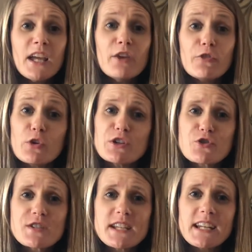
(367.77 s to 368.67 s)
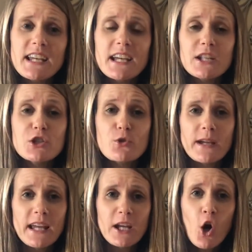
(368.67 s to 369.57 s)
If you're interested in
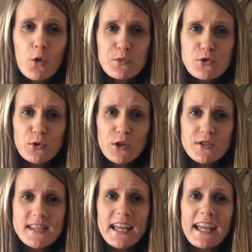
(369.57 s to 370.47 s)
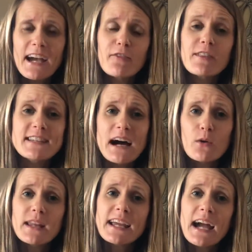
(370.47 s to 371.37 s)
doing any home tours, they have the
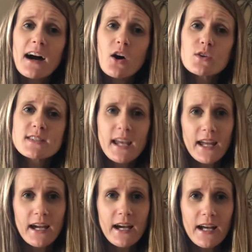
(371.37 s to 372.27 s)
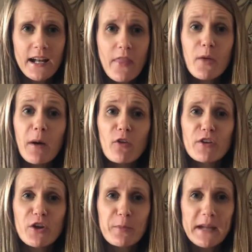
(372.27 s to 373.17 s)
Dowling House and the
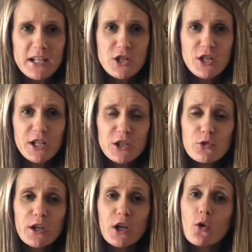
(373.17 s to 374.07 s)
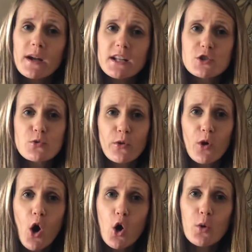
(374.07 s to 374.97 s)
Belvedere Mansion. You can go in and tour
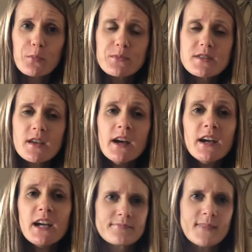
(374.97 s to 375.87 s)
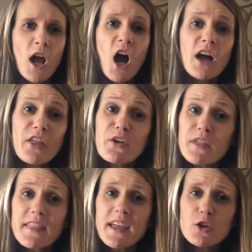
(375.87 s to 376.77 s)
the homes. Another
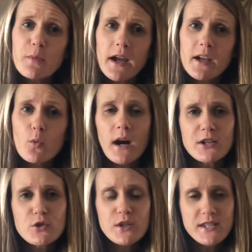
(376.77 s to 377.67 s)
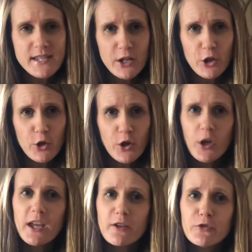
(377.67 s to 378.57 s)
thing that you might want to consider
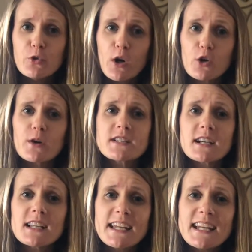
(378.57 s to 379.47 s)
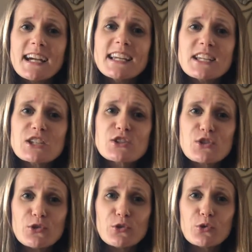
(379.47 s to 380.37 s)
if you are going to Galena is
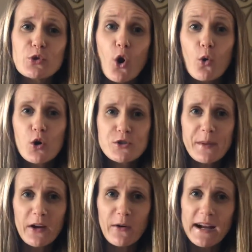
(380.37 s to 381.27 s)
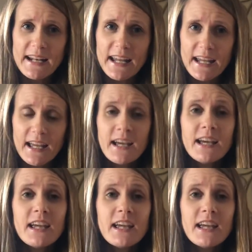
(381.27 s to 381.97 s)
to go horseback riding.